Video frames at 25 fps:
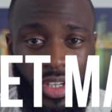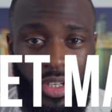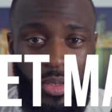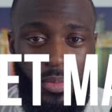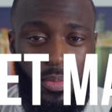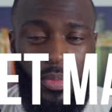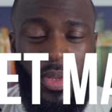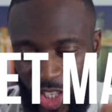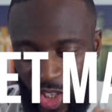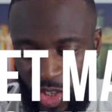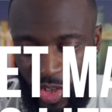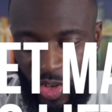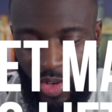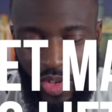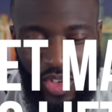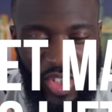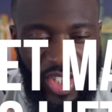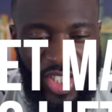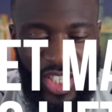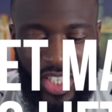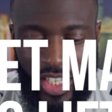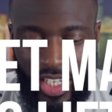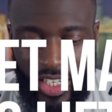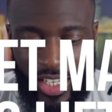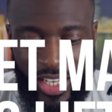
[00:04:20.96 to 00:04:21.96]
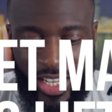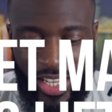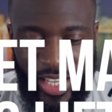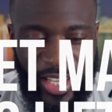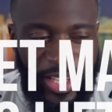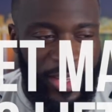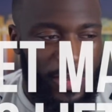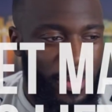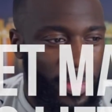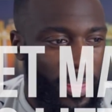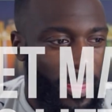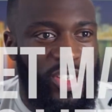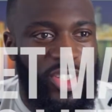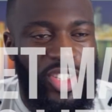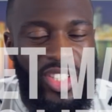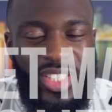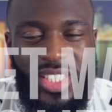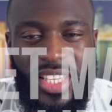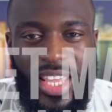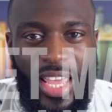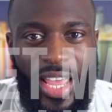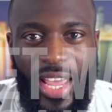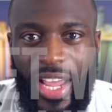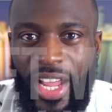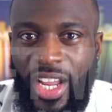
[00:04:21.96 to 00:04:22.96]
up. You just like,
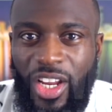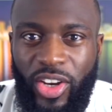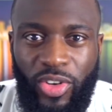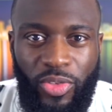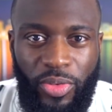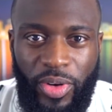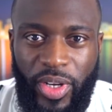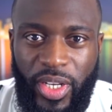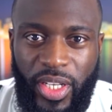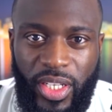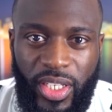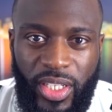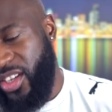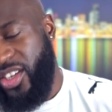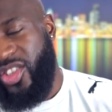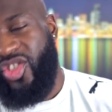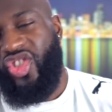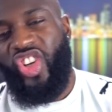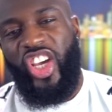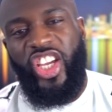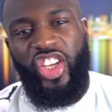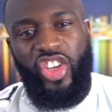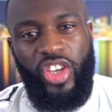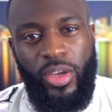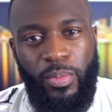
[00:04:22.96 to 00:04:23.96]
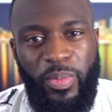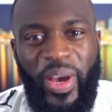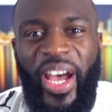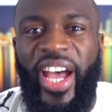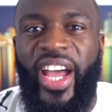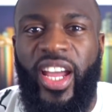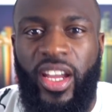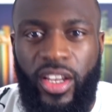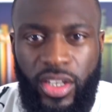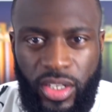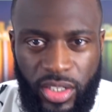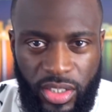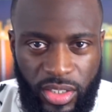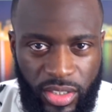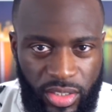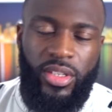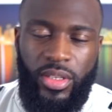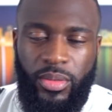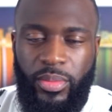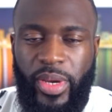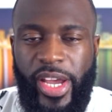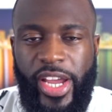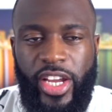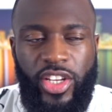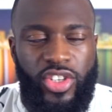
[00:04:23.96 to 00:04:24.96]
just get angry. Take you back,
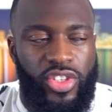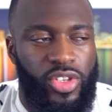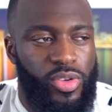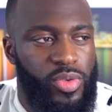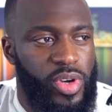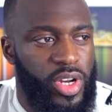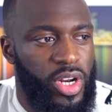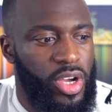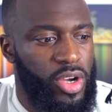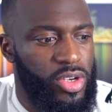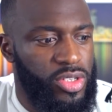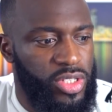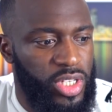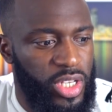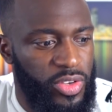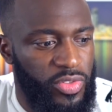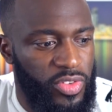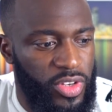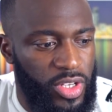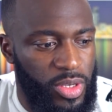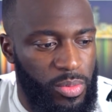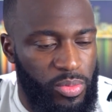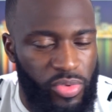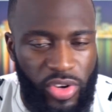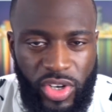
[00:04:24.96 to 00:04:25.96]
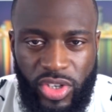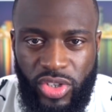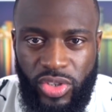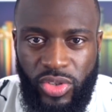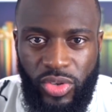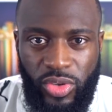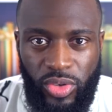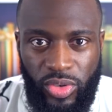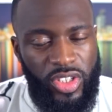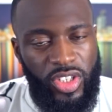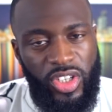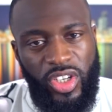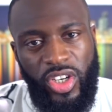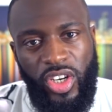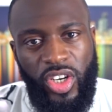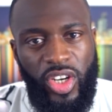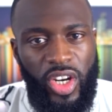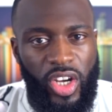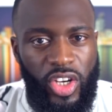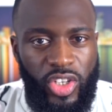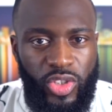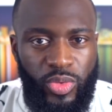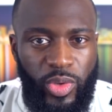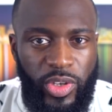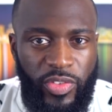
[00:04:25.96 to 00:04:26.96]
back to when I was living in Bristol. The
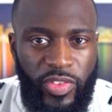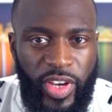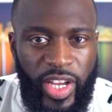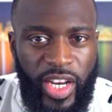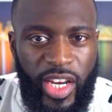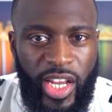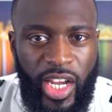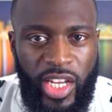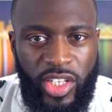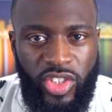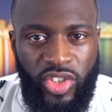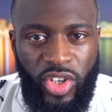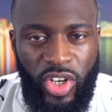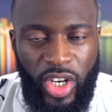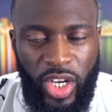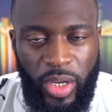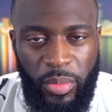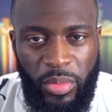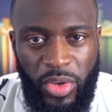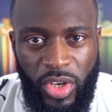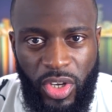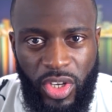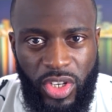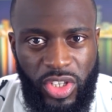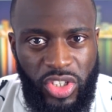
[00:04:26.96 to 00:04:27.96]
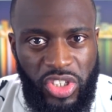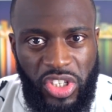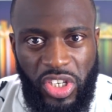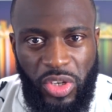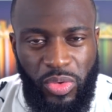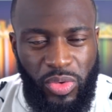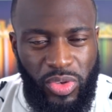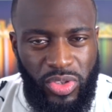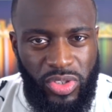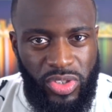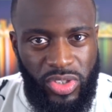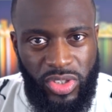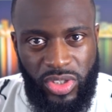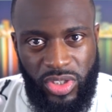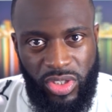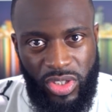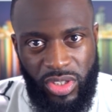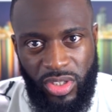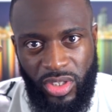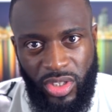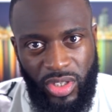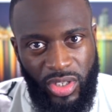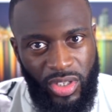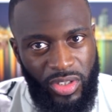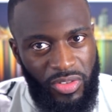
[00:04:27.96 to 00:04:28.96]
girl I was with at that time, she
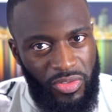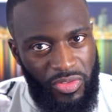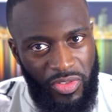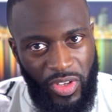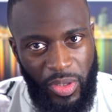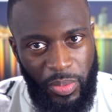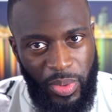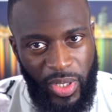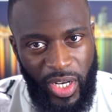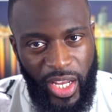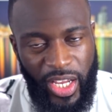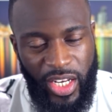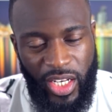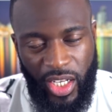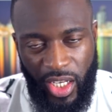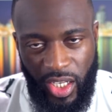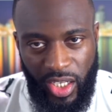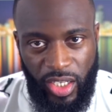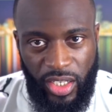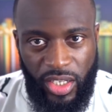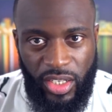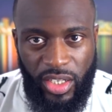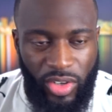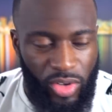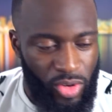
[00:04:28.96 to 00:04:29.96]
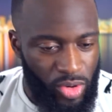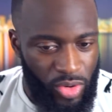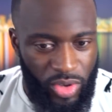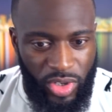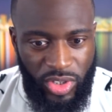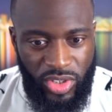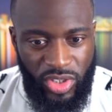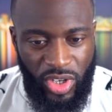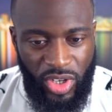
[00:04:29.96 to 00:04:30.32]
was flipping headache all the